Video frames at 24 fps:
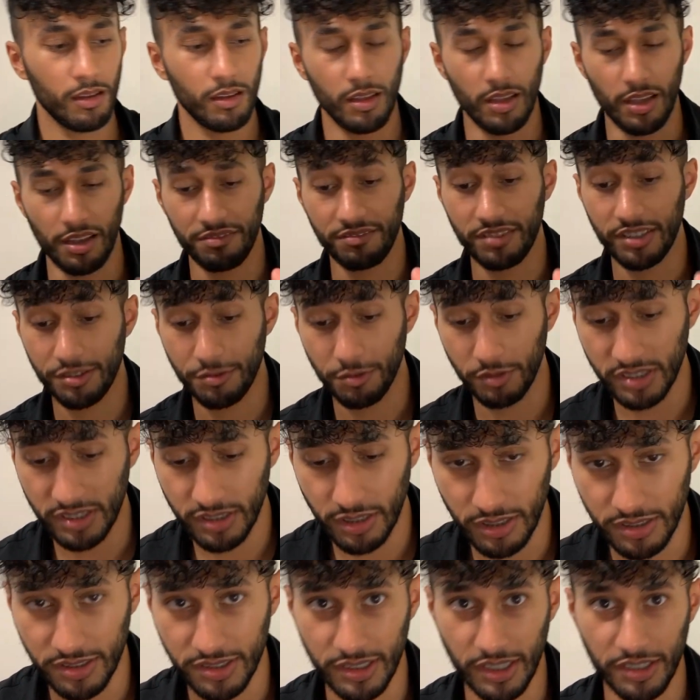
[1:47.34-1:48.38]
If this wasn't
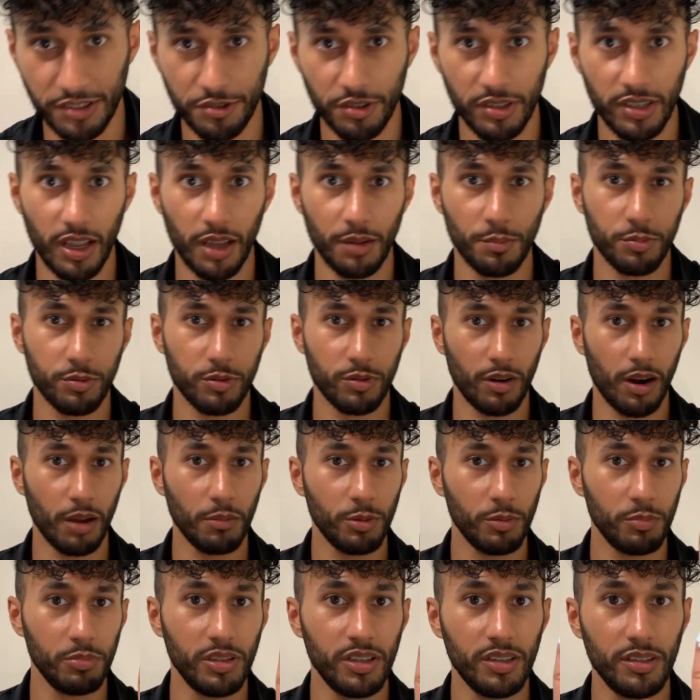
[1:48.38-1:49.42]
a sunscreen, I'd
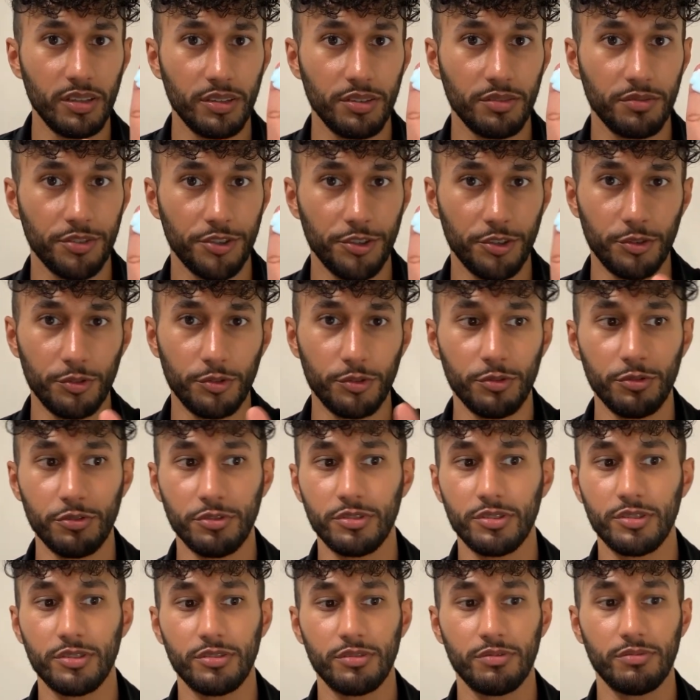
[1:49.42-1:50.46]
probably
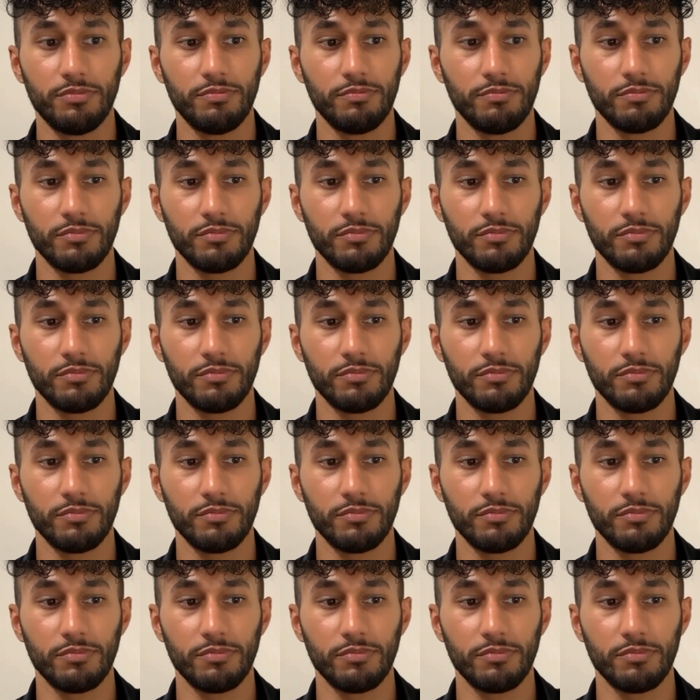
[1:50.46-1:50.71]
use